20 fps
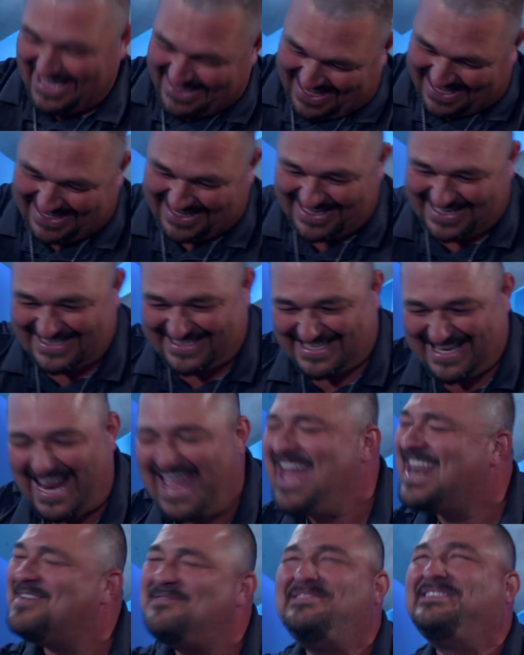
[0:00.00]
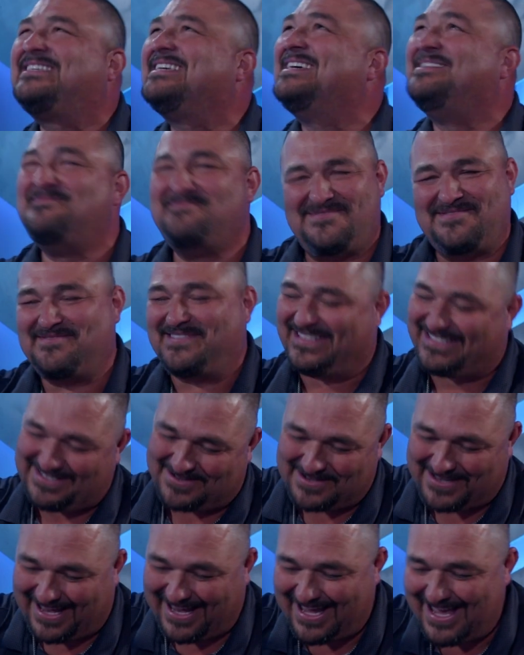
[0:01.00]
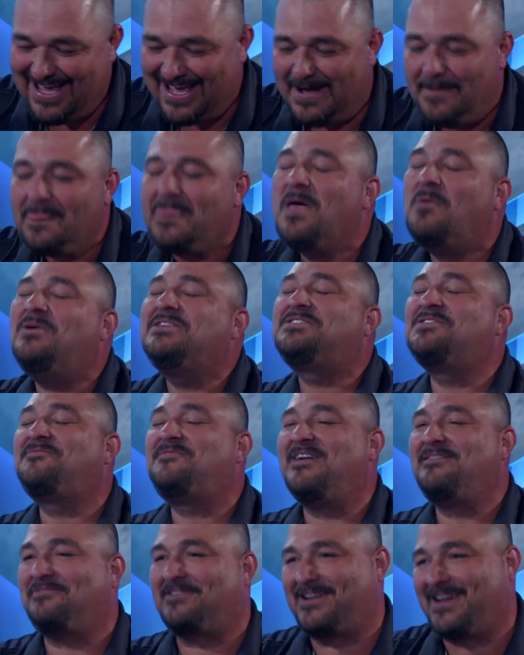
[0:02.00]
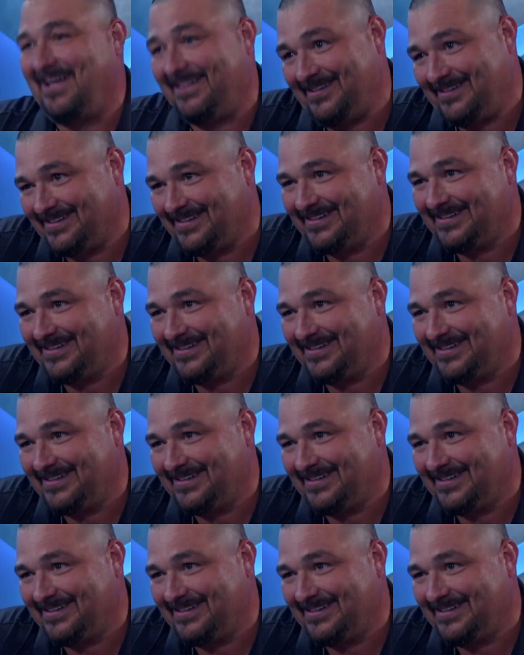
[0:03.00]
like it. It's good. And it was in a movie too. Okay. What's your favorite color?